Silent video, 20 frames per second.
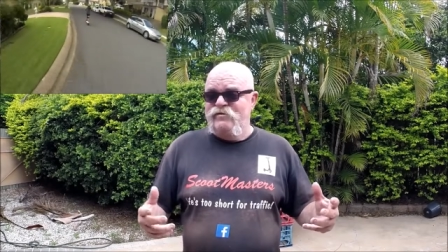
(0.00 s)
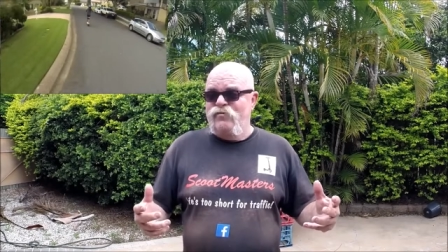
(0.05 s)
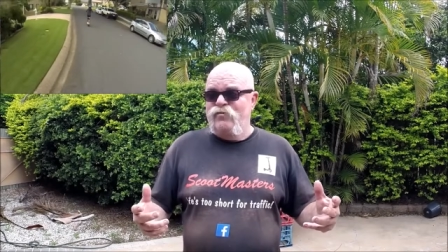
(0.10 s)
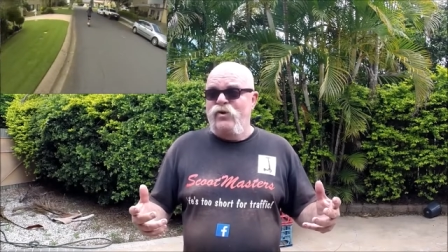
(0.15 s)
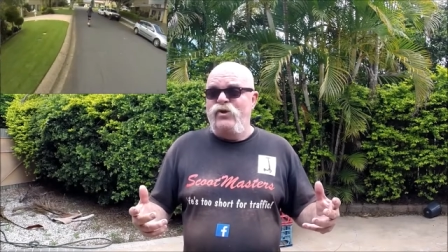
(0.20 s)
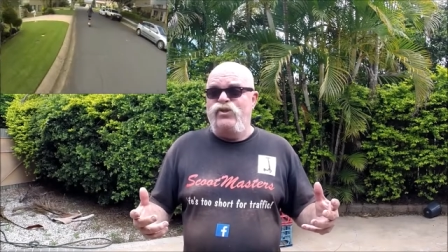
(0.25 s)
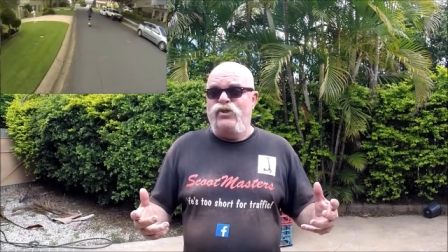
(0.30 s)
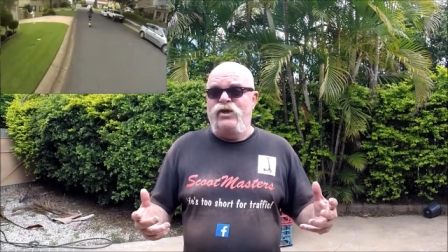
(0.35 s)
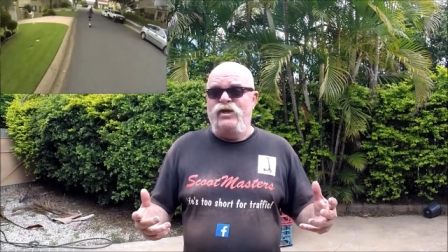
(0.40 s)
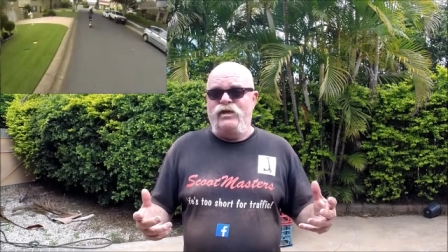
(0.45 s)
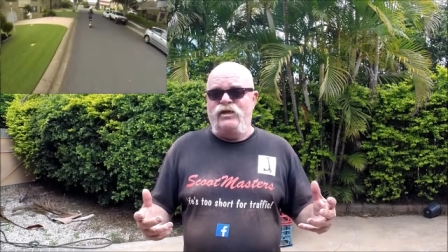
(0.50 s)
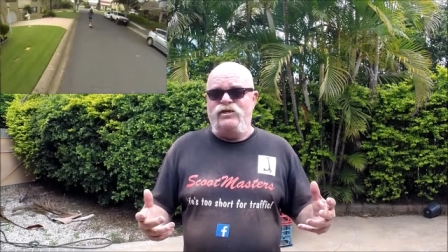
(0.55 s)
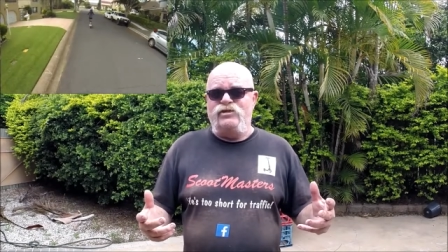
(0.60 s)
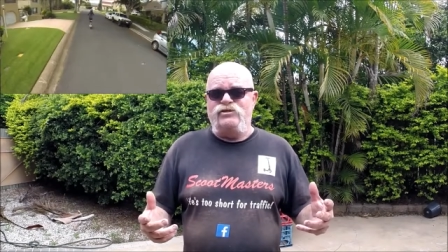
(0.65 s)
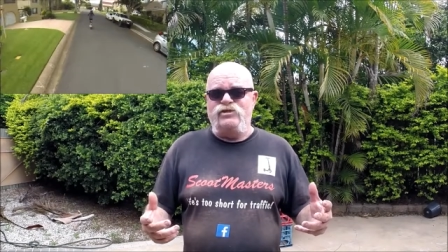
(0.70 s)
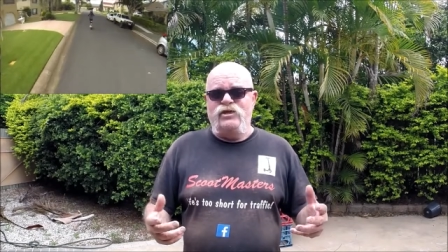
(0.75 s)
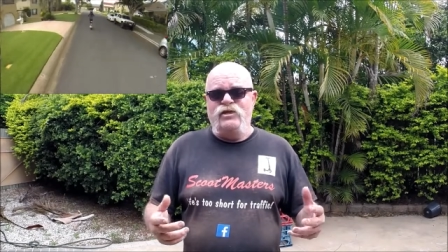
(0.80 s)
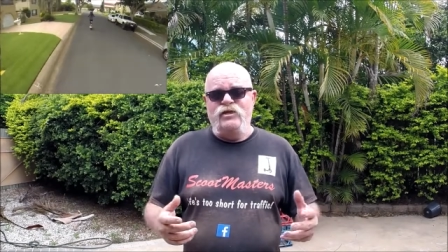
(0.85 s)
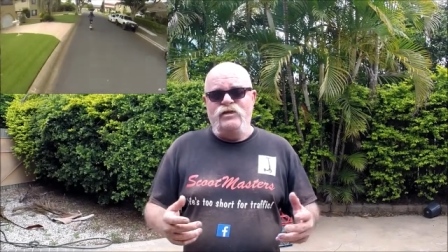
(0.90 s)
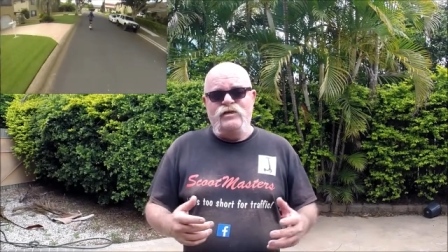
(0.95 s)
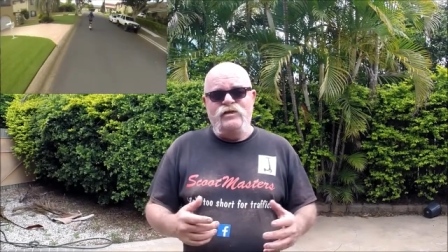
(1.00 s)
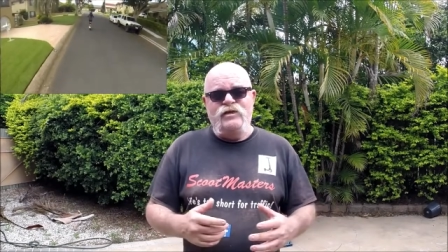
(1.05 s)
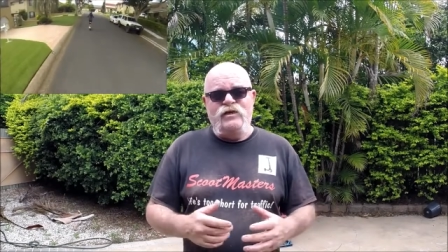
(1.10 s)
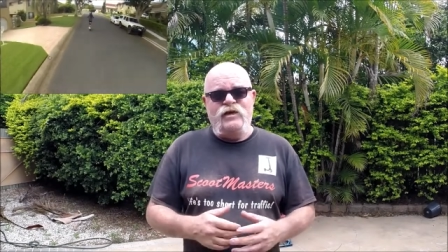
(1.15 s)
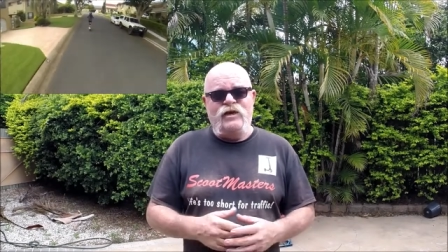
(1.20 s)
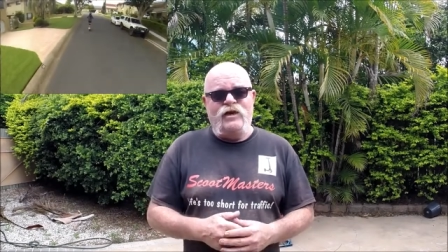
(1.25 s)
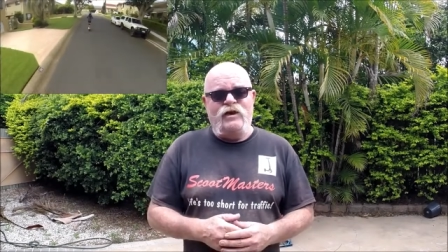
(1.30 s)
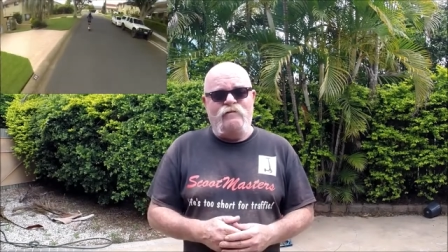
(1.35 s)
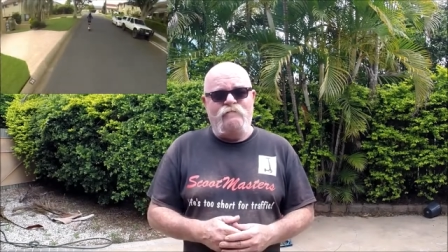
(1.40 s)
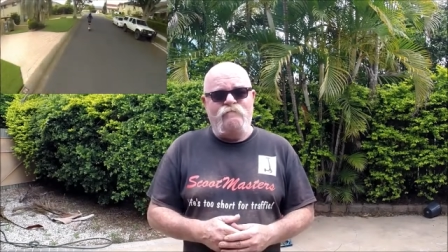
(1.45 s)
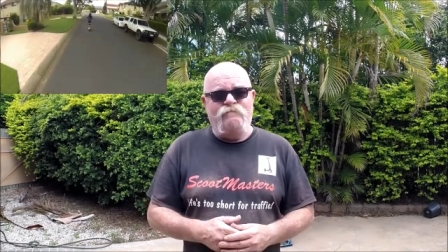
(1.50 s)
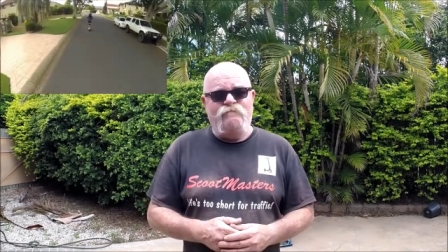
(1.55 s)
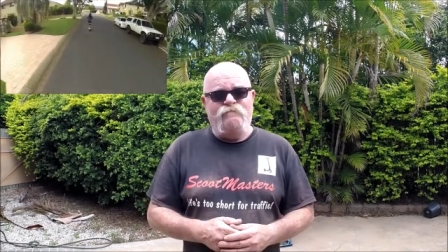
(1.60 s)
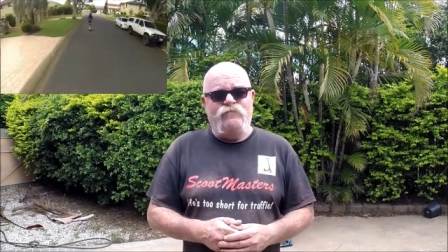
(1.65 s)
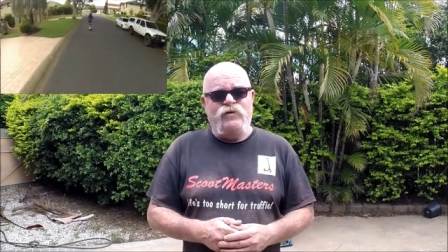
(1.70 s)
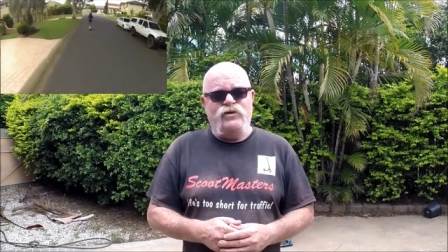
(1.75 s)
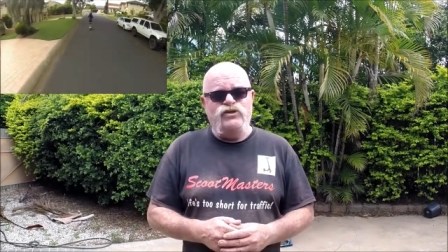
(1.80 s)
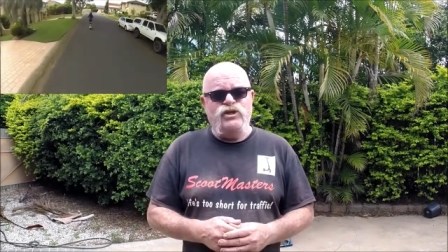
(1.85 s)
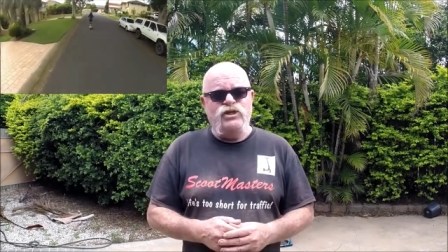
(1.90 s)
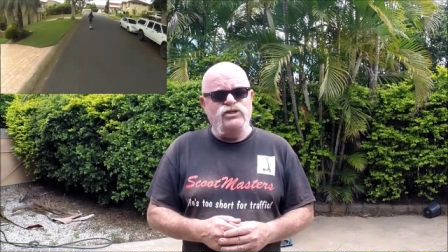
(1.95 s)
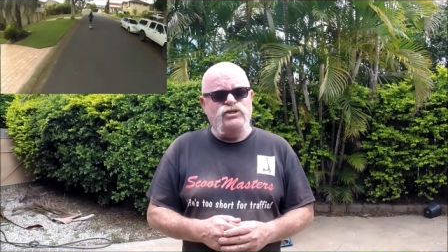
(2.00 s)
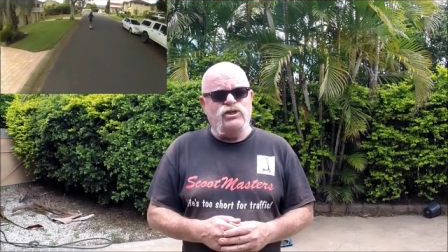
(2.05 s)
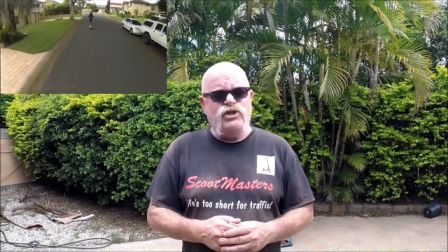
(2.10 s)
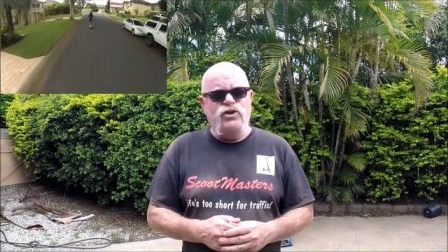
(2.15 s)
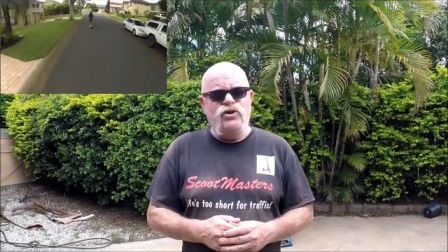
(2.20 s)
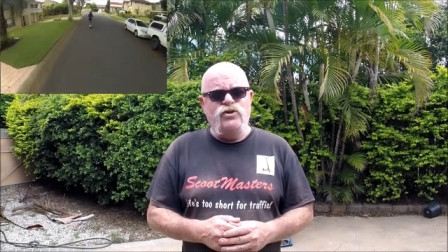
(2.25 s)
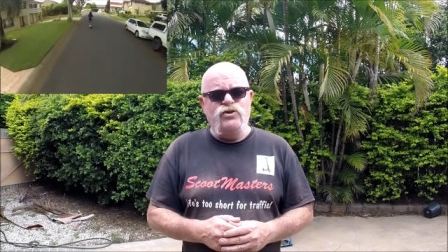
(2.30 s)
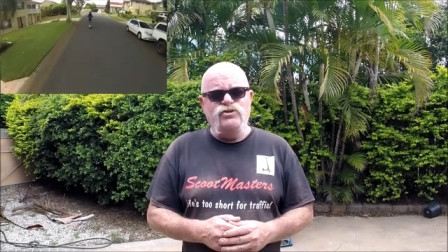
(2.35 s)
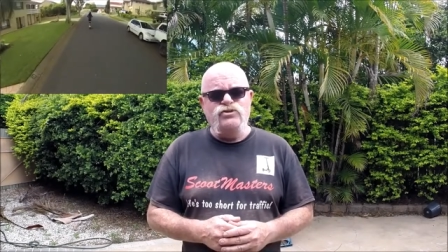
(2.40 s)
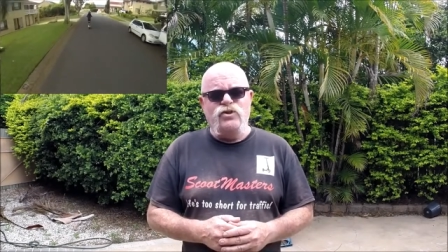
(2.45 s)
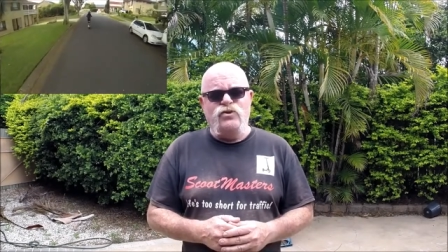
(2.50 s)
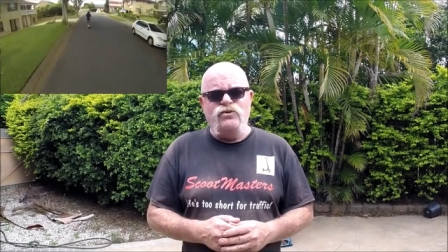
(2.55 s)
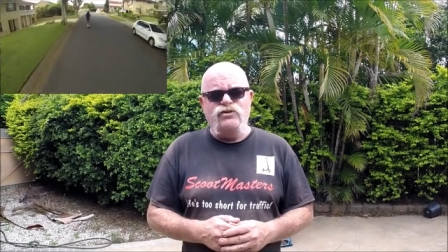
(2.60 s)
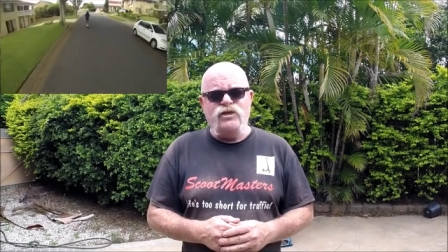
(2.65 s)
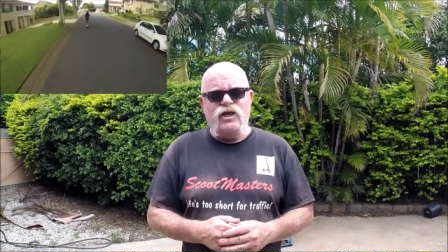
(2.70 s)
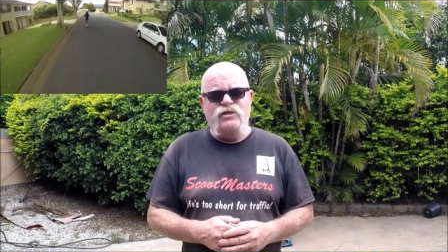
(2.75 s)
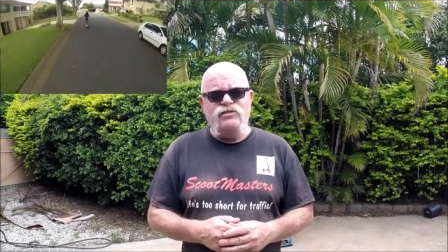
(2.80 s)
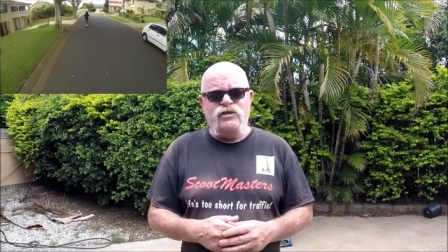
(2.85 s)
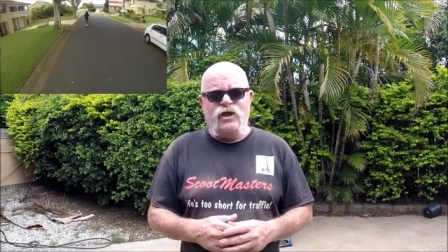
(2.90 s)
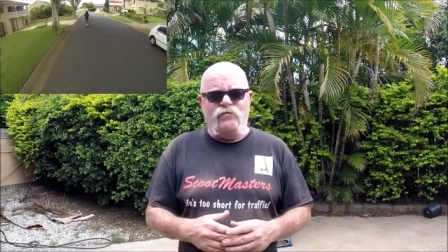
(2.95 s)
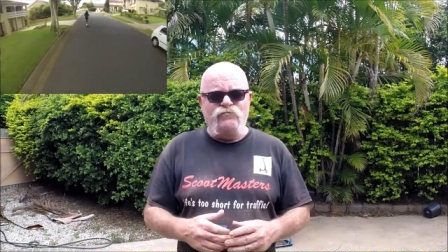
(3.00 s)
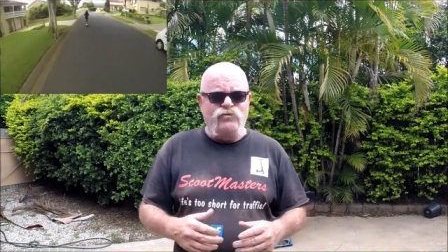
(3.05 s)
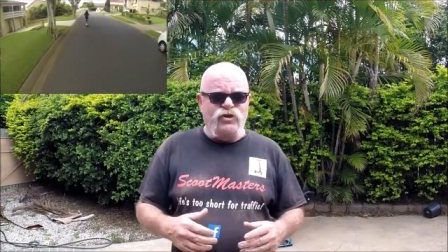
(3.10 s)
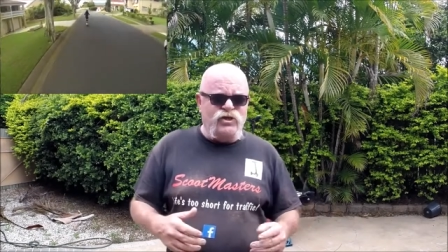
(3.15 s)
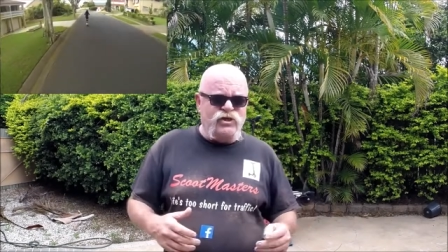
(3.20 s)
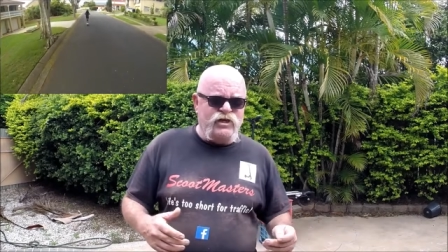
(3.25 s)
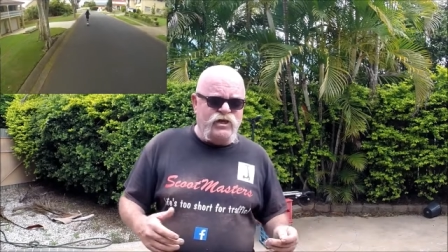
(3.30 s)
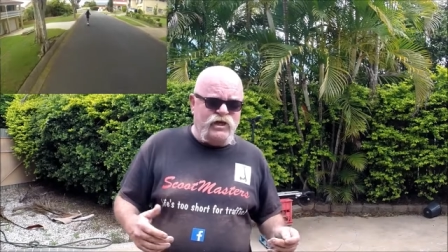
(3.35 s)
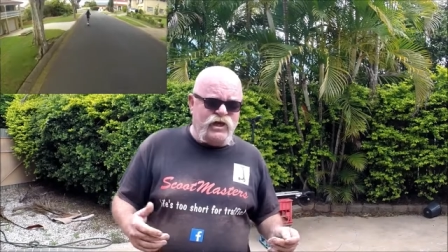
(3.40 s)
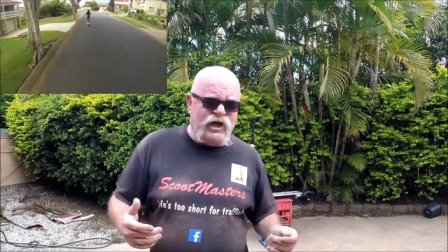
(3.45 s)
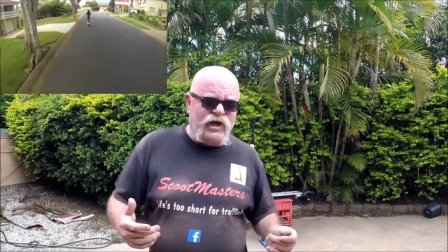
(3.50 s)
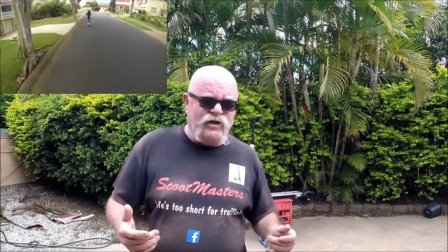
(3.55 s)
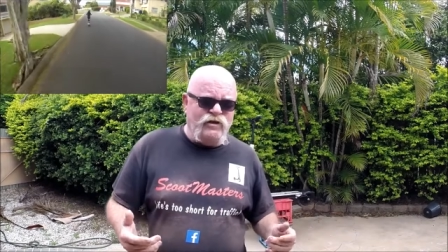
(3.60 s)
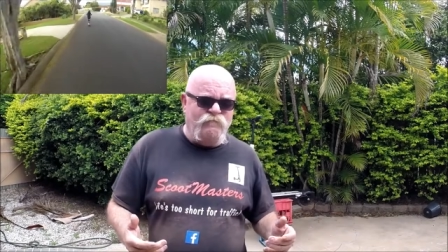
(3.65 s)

with ease. But this scooter is also something you can get out